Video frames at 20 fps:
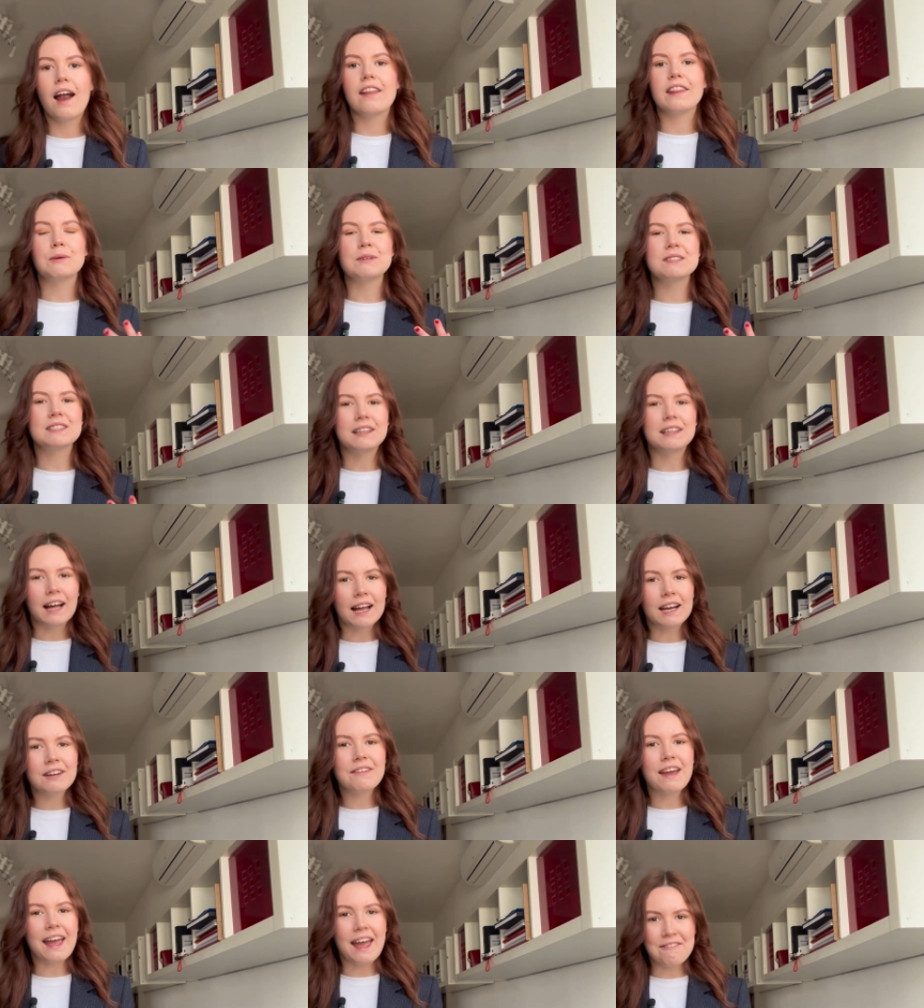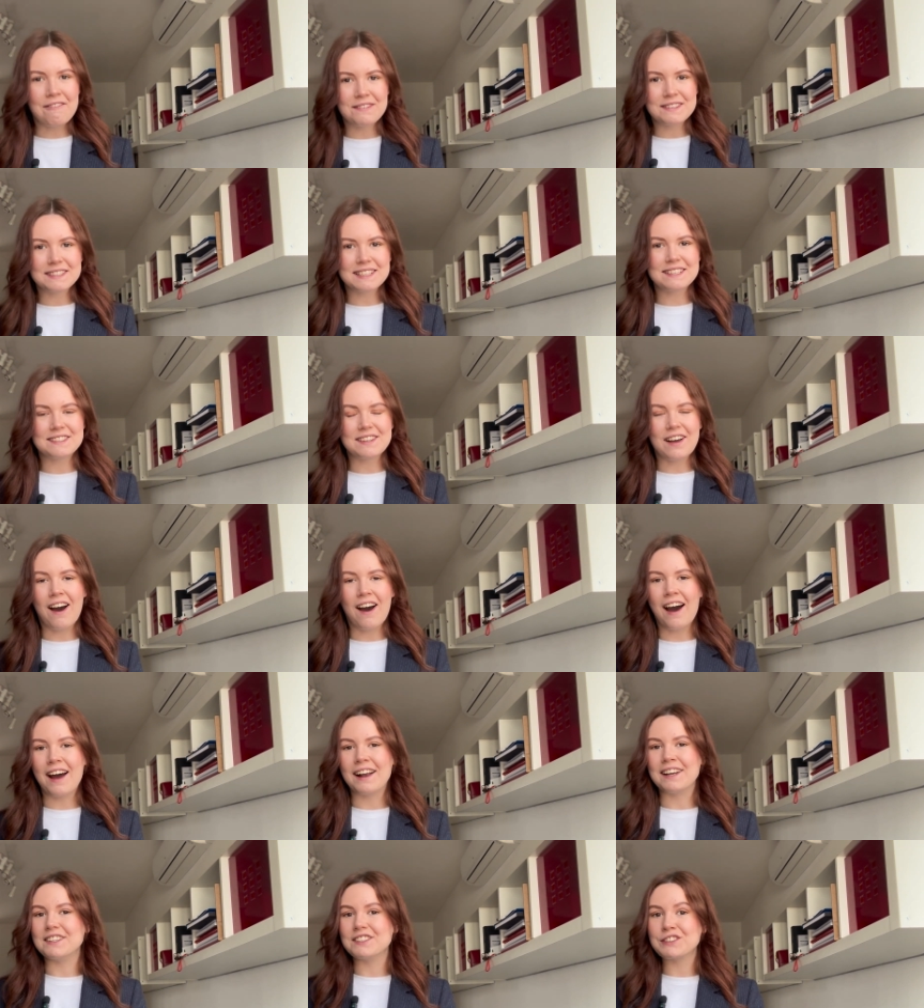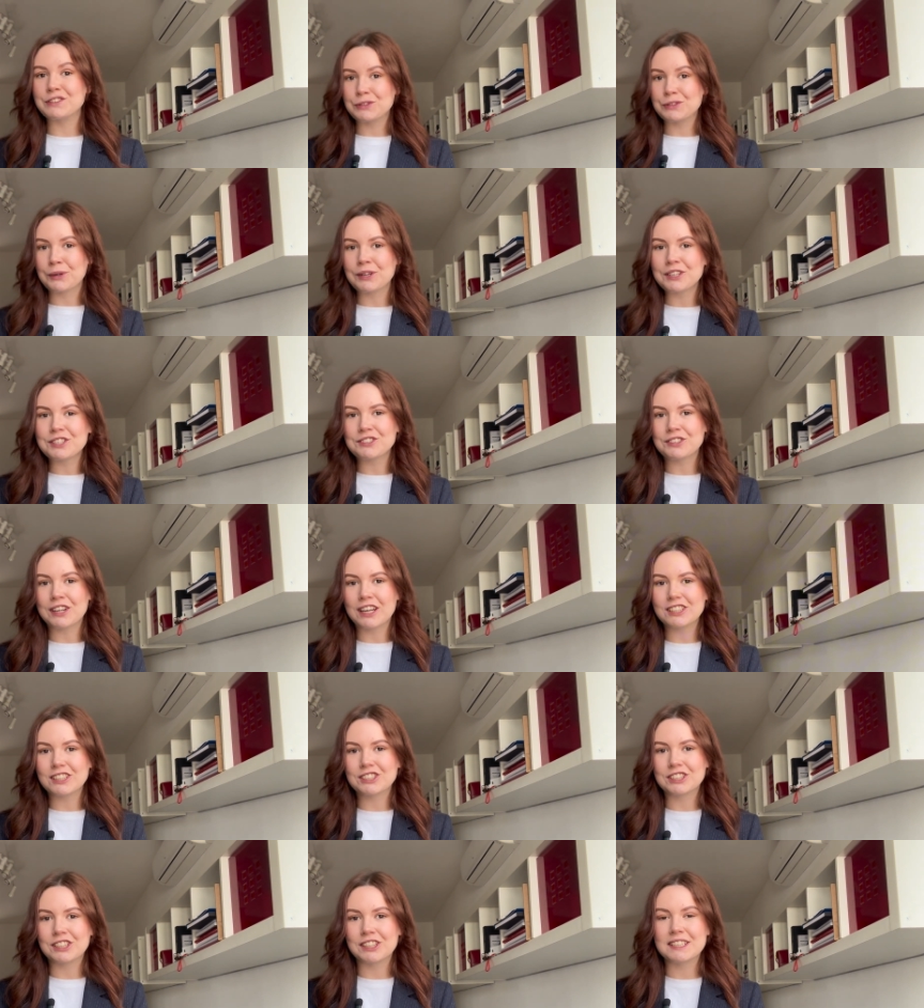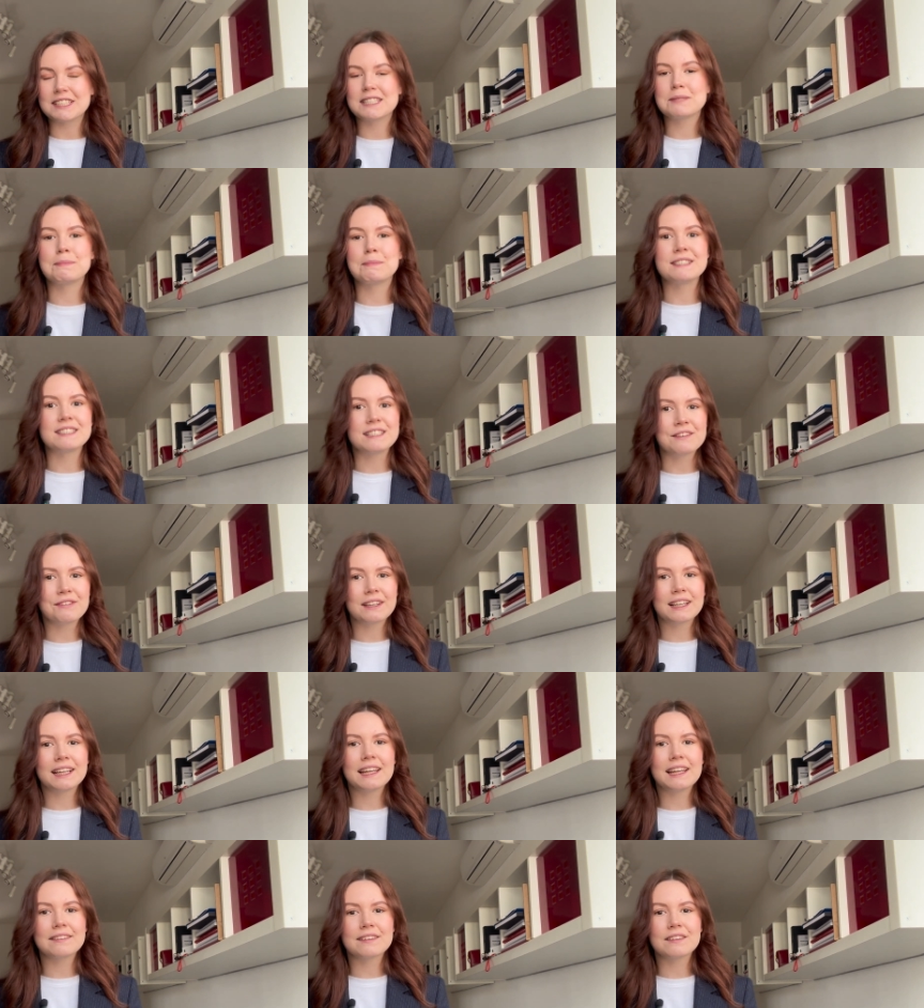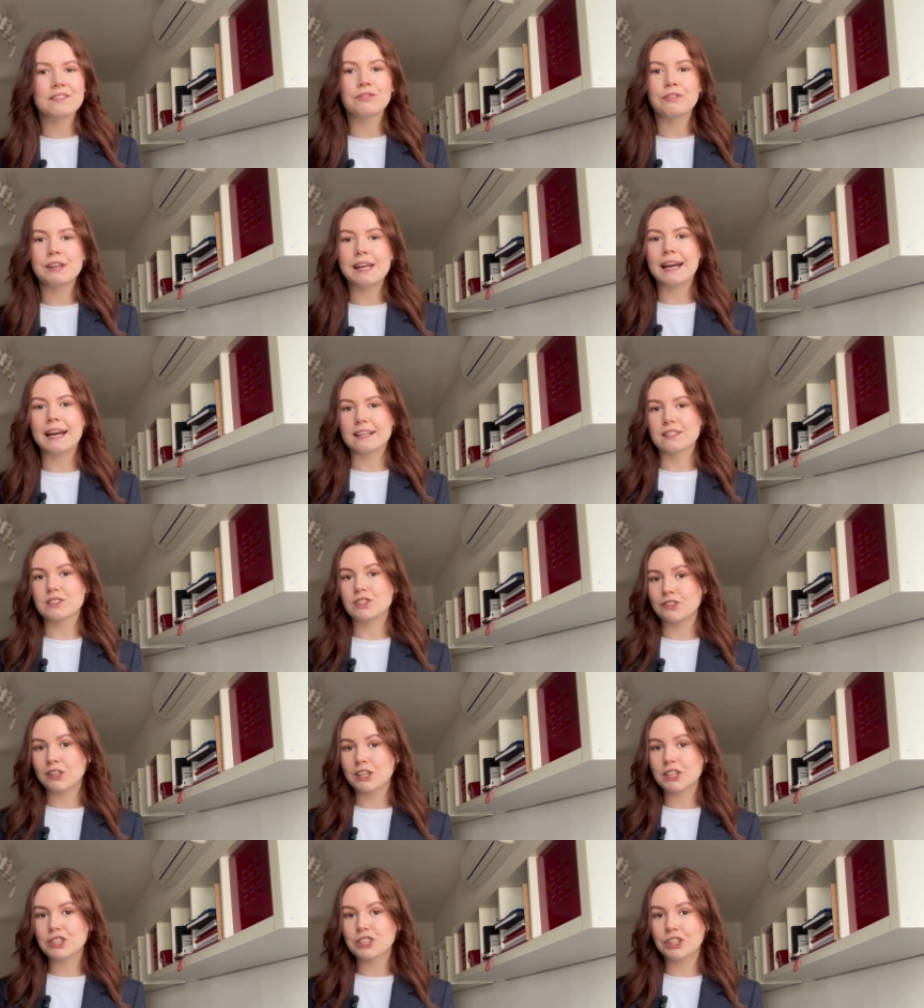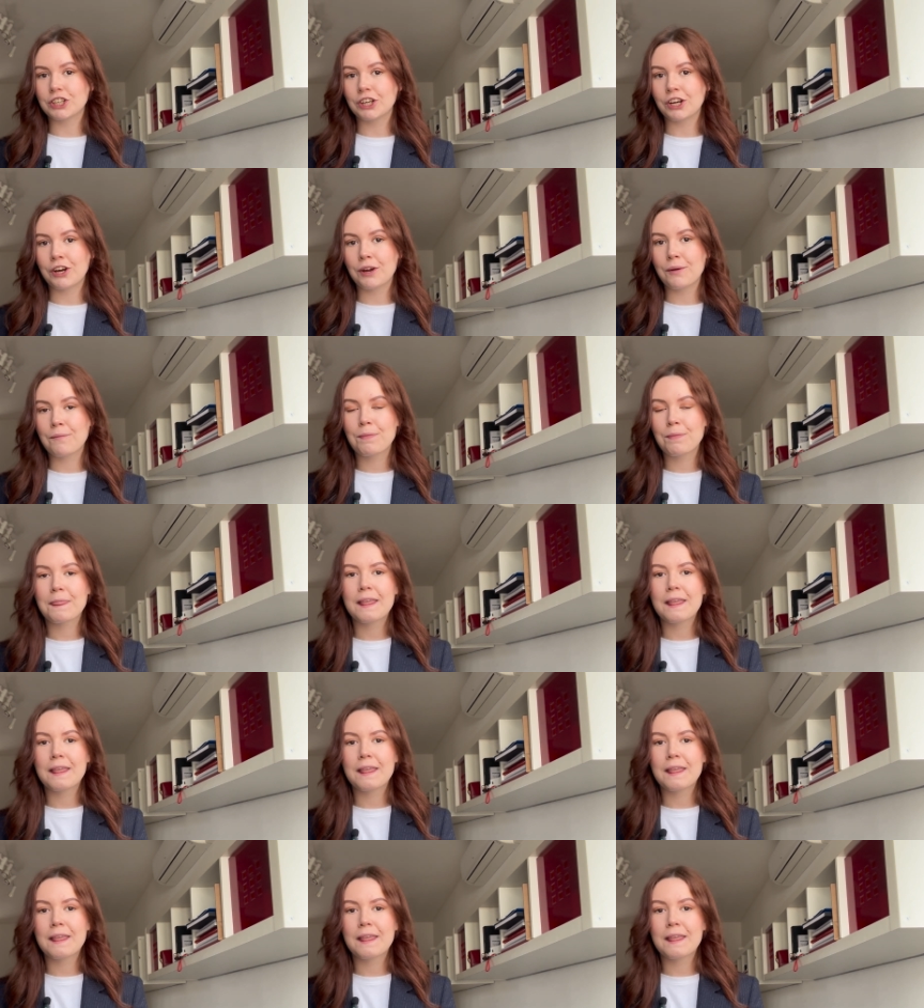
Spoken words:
There was a lot of emphasis on story structure, specifically the 3-act structure,